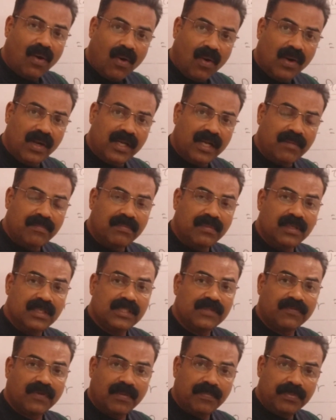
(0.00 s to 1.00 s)
all
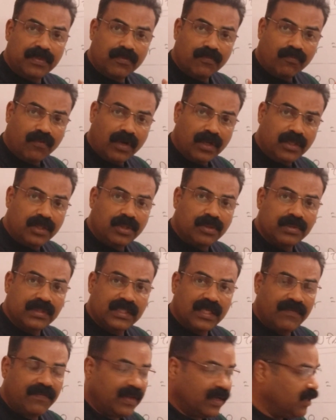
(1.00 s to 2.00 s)
numbers from 1 to
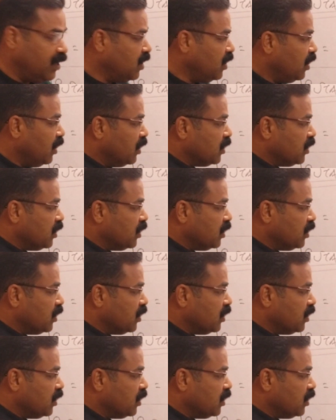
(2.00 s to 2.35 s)
7.